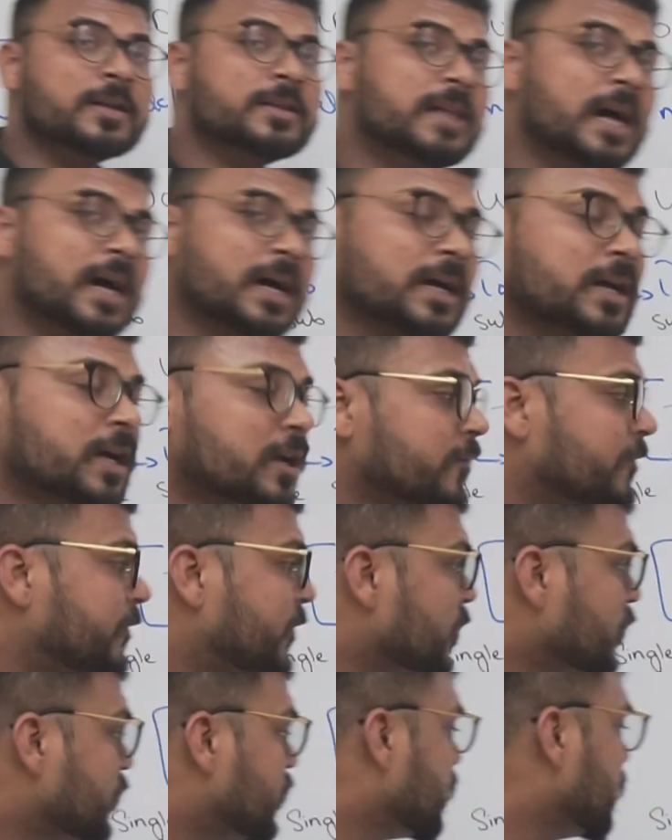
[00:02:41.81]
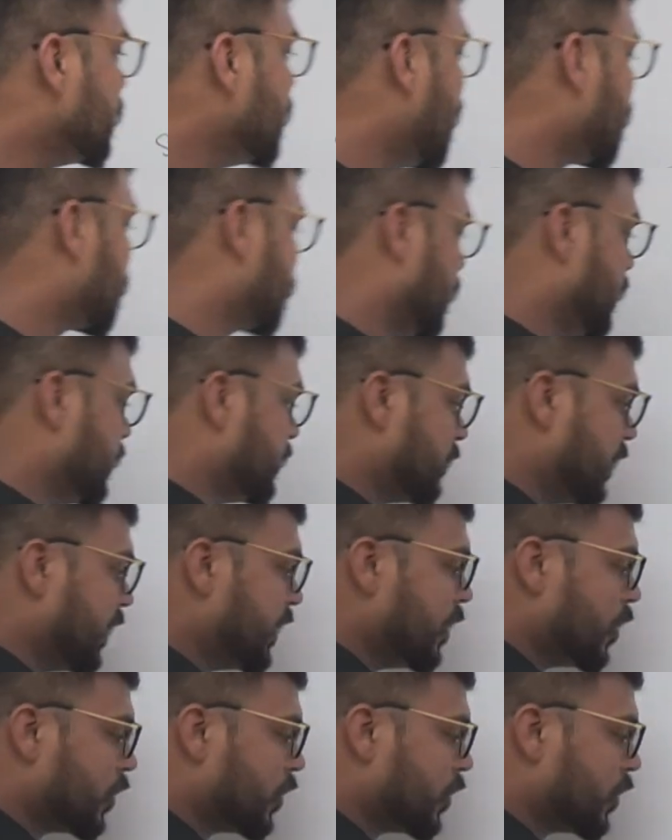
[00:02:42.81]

the confusion occurs, right?